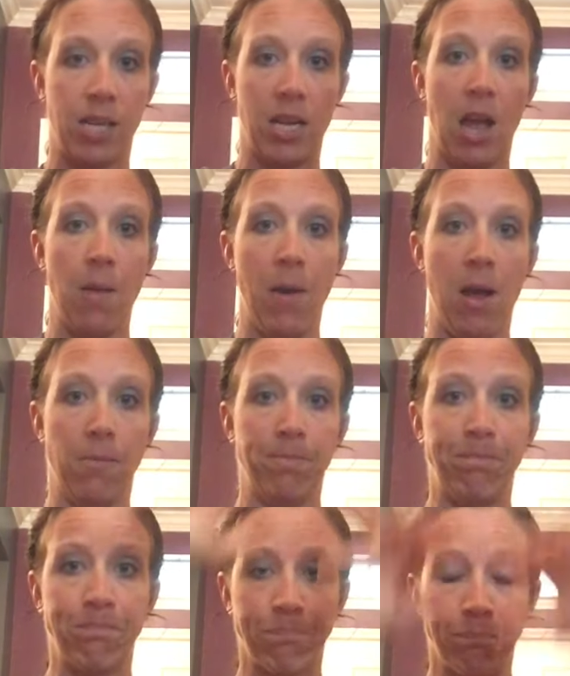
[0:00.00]
to come up.
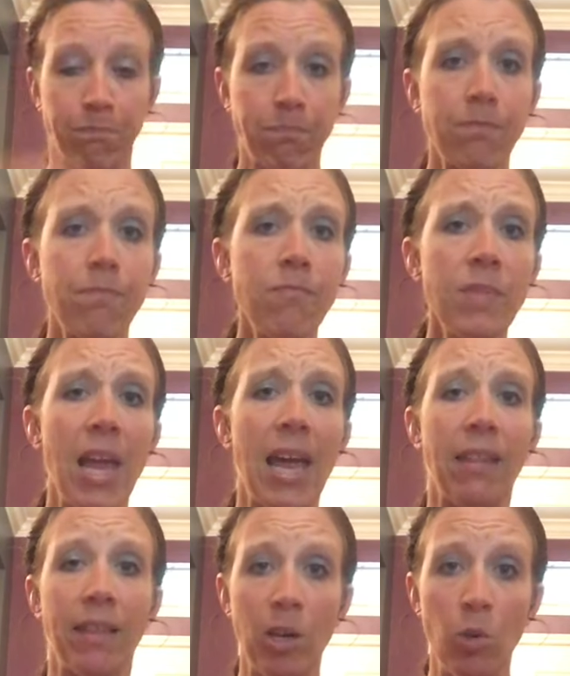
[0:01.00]

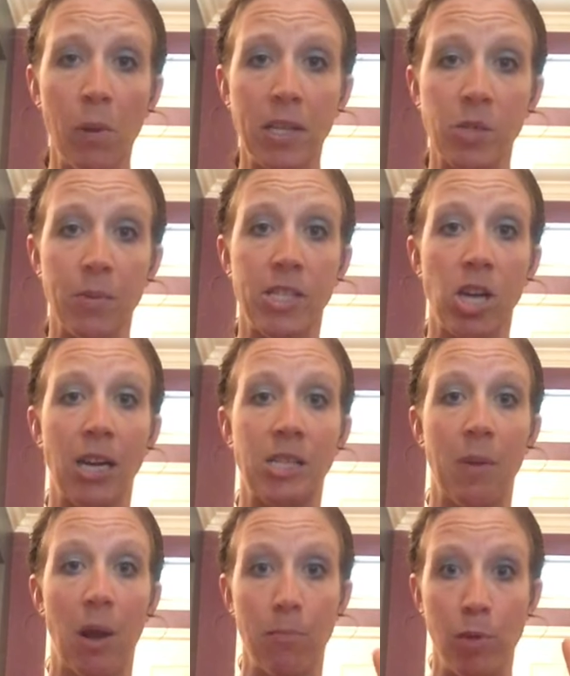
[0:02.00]
And little ones, we talked
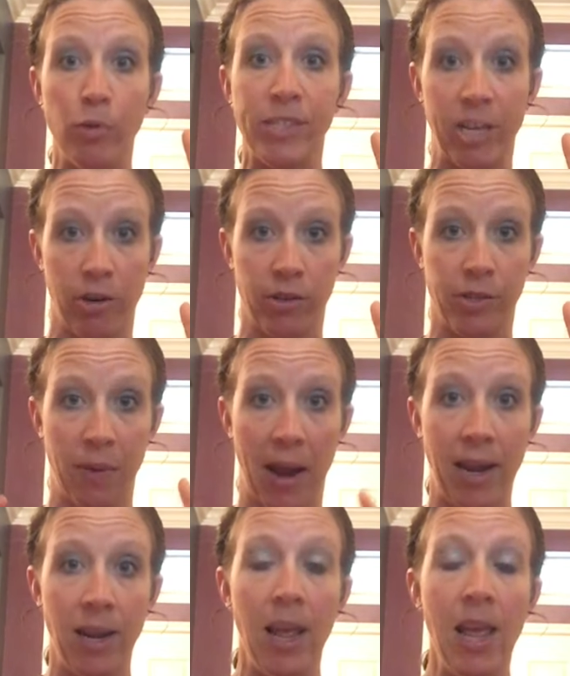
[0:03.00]
about moose ears,
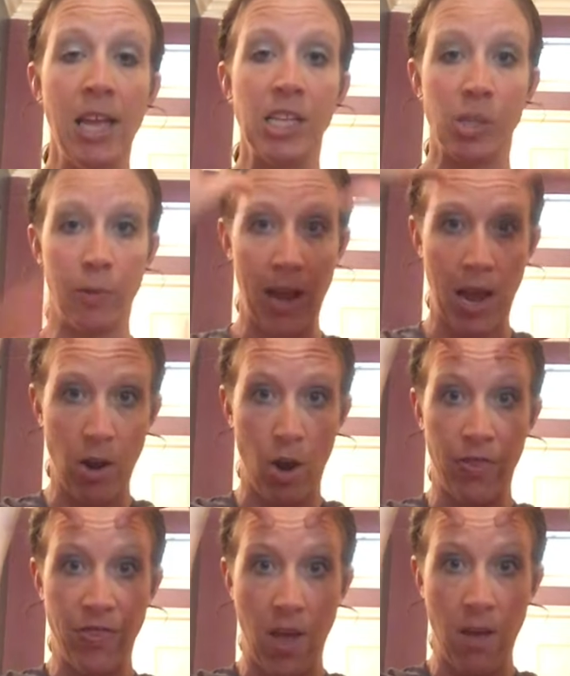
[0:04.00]
right? So we had our
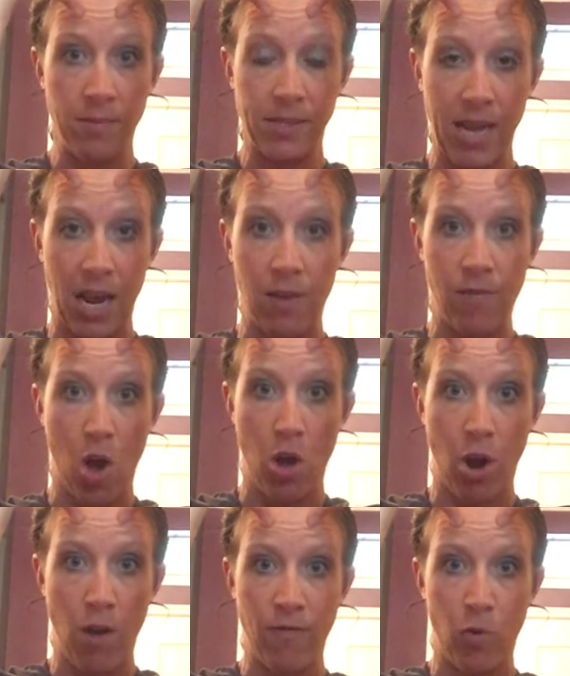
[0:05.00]
thumbs kind of on
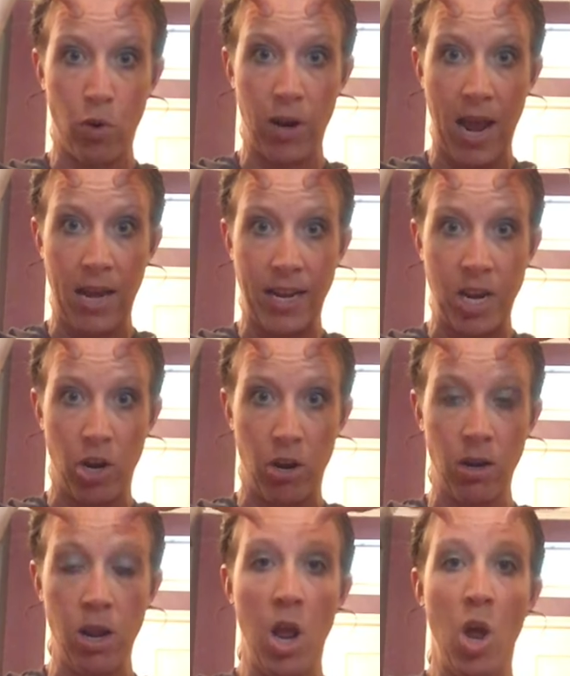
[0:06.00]
our forehead
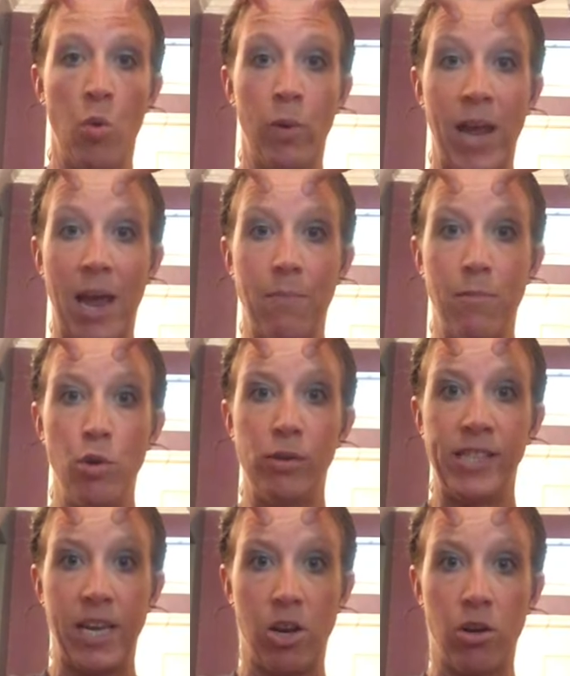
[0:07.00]
here. We had
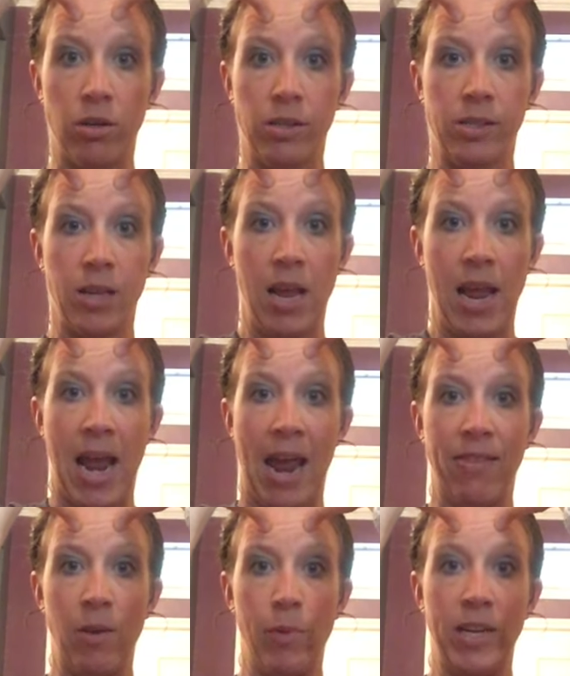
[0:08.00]
moose ears,
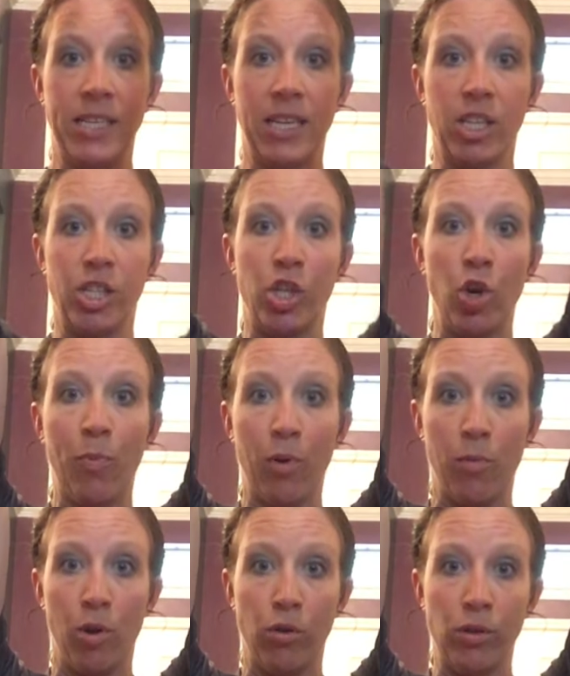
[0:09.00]
and then we did super
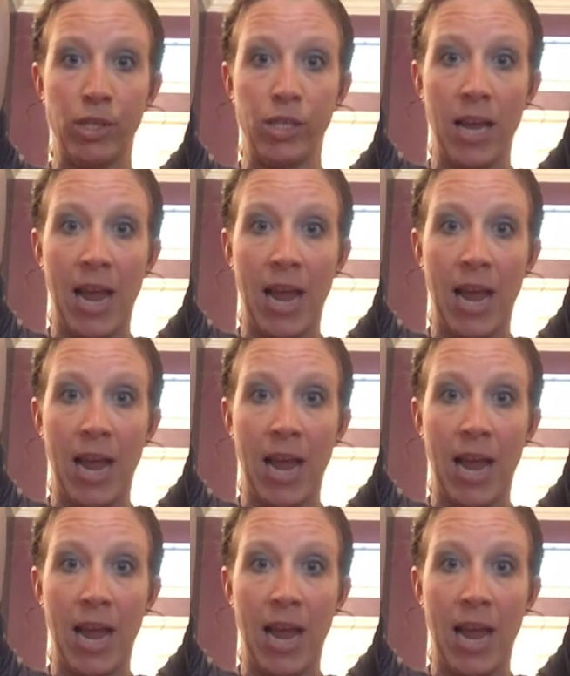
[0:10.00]
moose